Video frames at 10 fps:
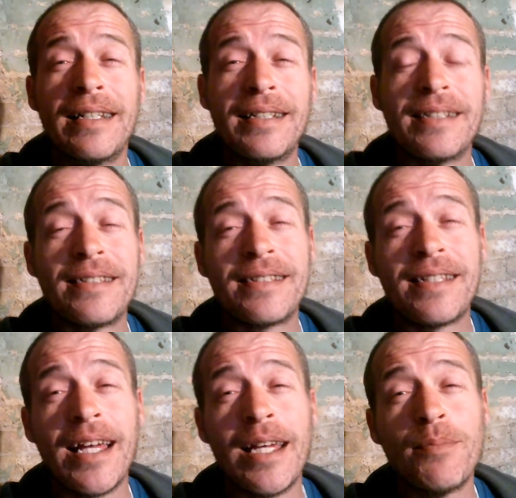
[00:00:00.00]
it is
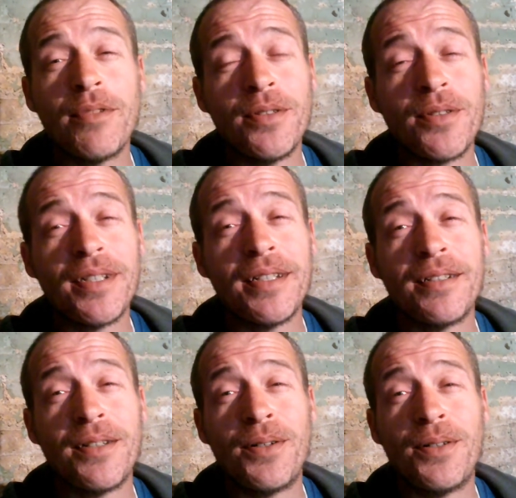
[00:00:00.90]
time to look into
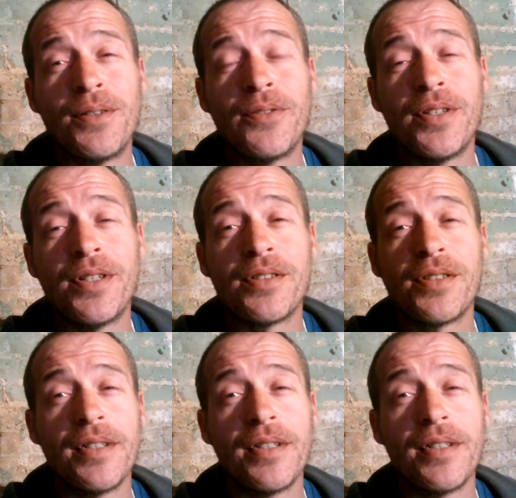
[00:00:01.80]
all this